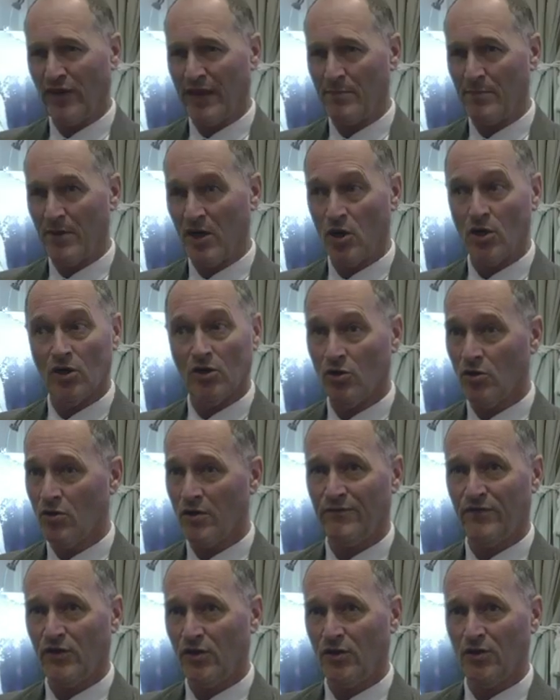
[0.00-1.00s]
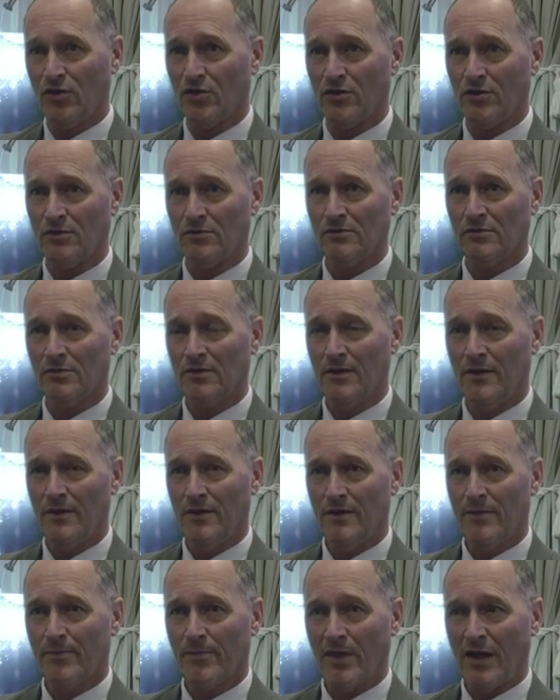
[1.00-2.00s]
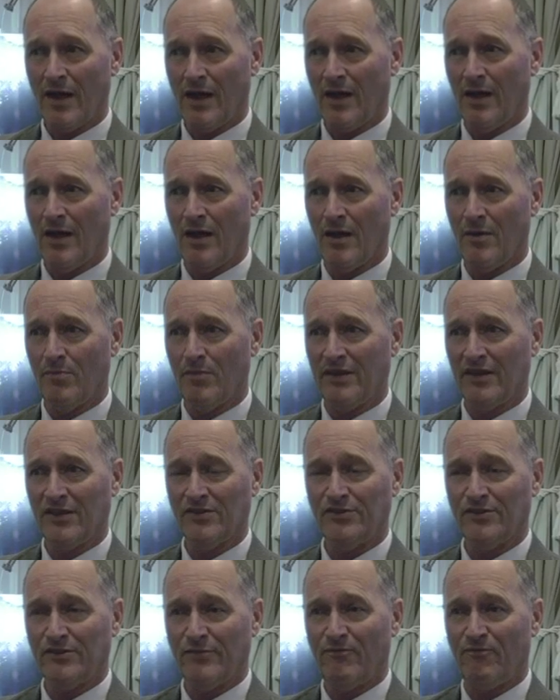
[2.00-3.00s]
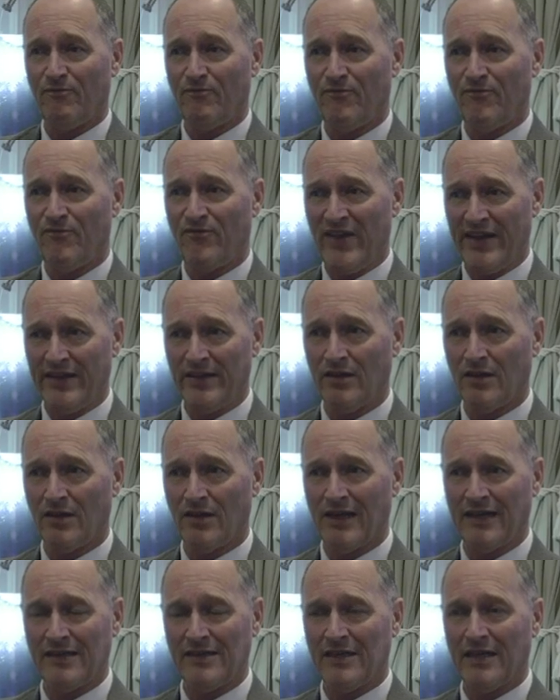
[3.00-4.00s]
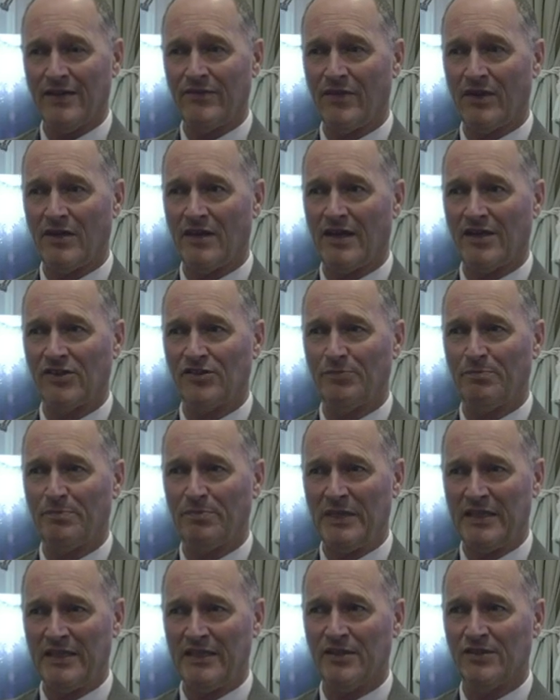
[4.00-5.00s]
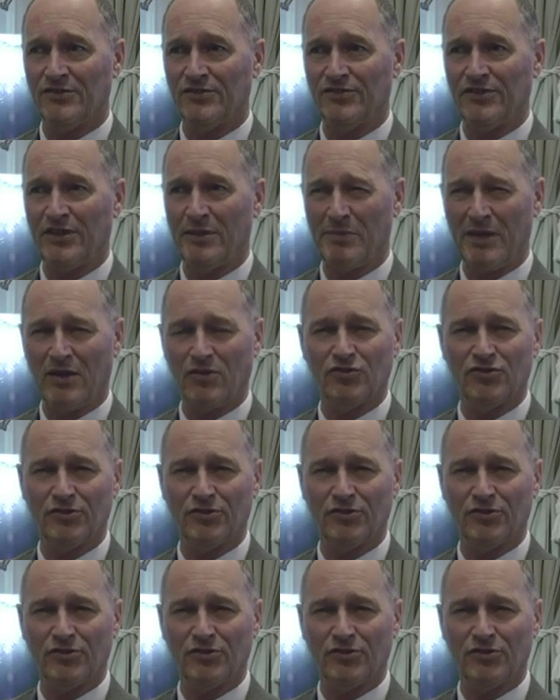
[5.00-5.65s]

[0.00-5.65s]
them, not for her. And as a vendor, I'd never experienced the amount